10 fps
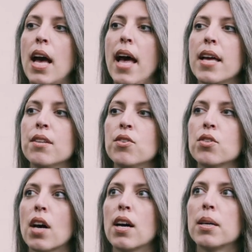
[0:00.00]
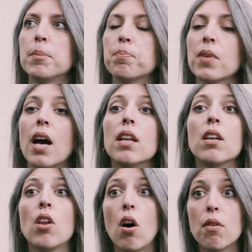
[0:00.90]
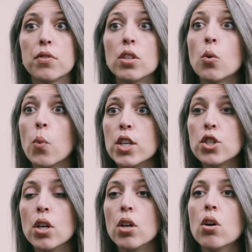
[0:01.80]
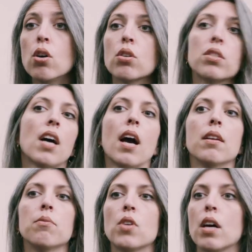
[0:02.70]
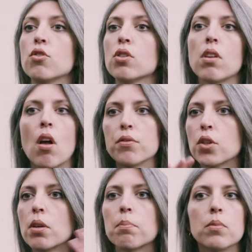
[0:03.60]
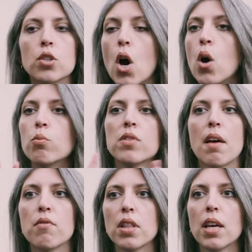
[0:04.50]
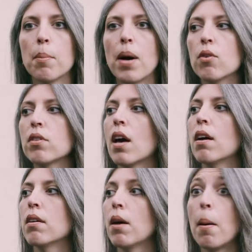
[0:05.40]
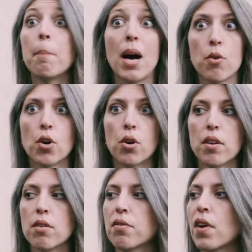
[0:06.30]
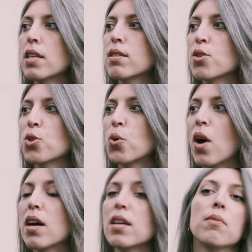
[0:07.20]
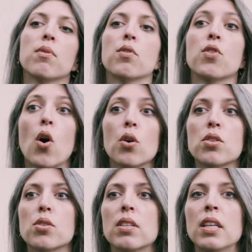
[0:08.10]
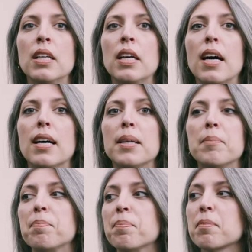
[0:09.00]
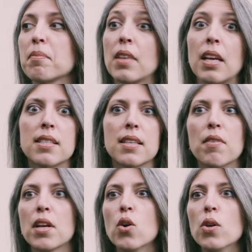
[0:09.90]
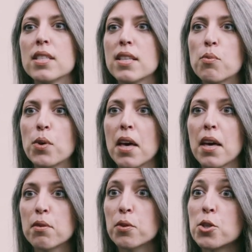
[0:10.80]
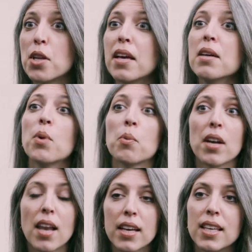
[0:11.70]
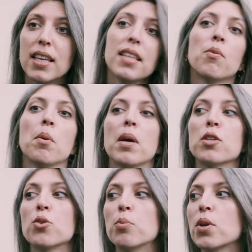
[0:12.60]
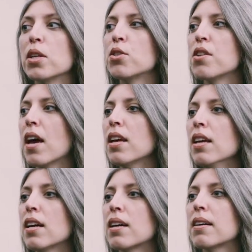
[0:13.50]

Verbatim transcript: and I loved the way she looked. I just loved her tones, everything about her and her face. So I thought, let's give it a go and see if we can get her for today. We were lucky that we managed to book her today.